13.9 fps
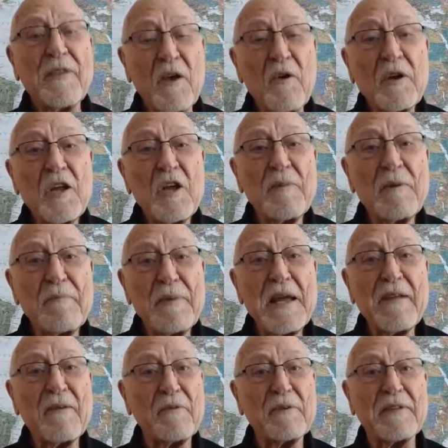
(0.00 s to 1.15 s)
the only human
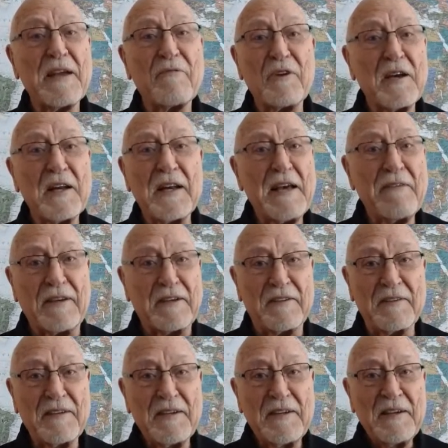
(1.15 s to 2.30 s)
being that was ever unleavened.
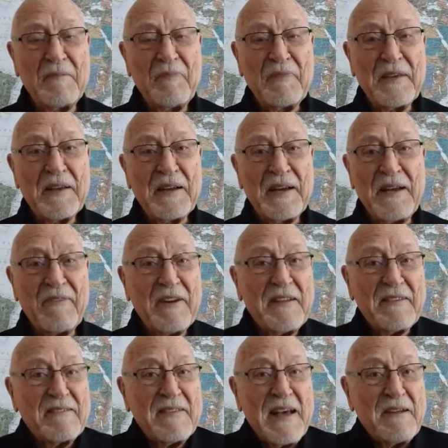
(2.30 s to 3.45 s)
Leaven is
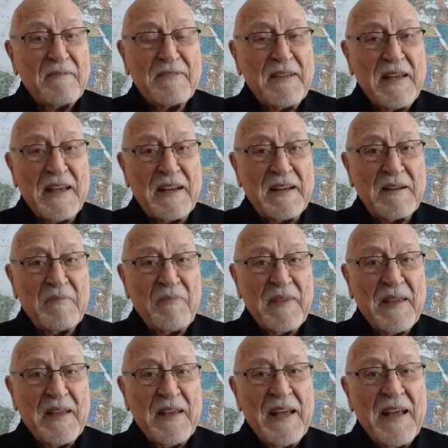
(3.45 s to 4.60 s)
a sign of sin.
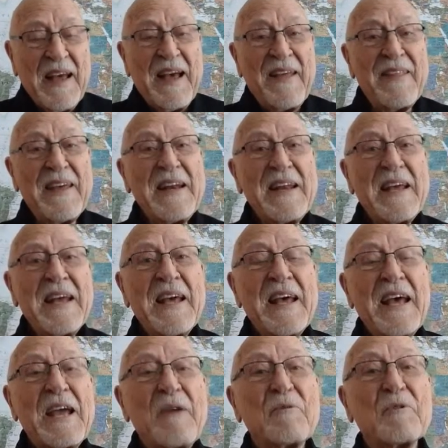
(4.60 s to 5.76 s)
And then
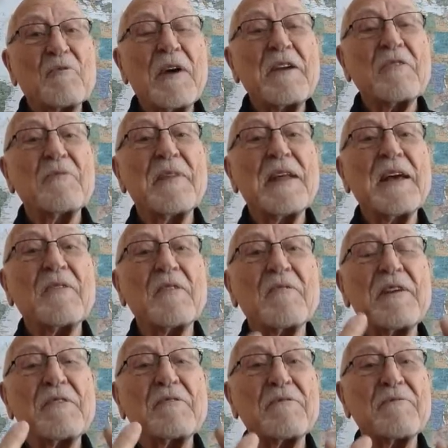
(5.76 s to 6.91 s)
he was raised from the dead on the
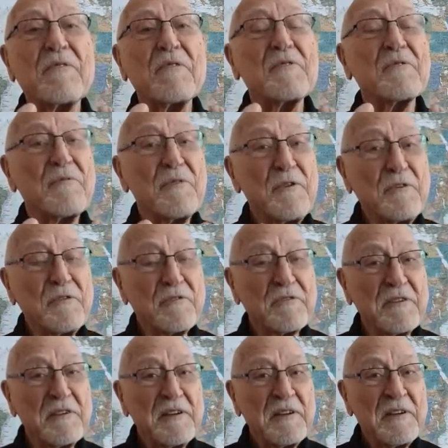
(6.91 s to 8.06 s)
Feast of First Fruits,
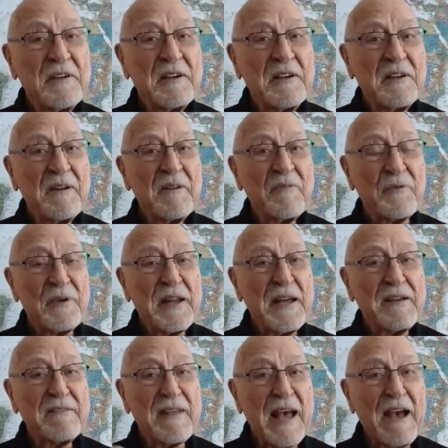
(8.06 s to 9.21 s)
3
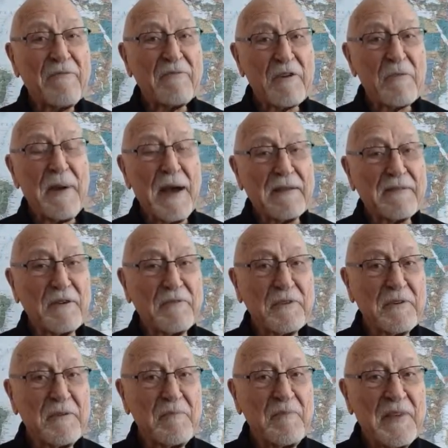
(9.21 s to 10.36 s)
days after
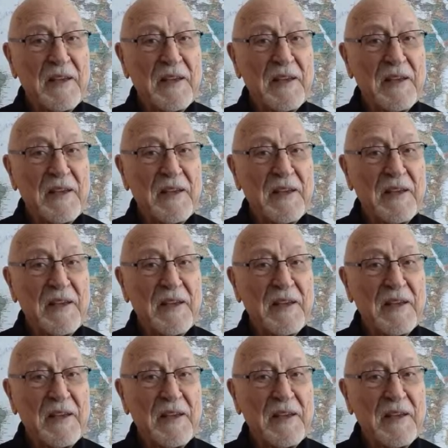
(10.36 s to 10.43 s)
Passover,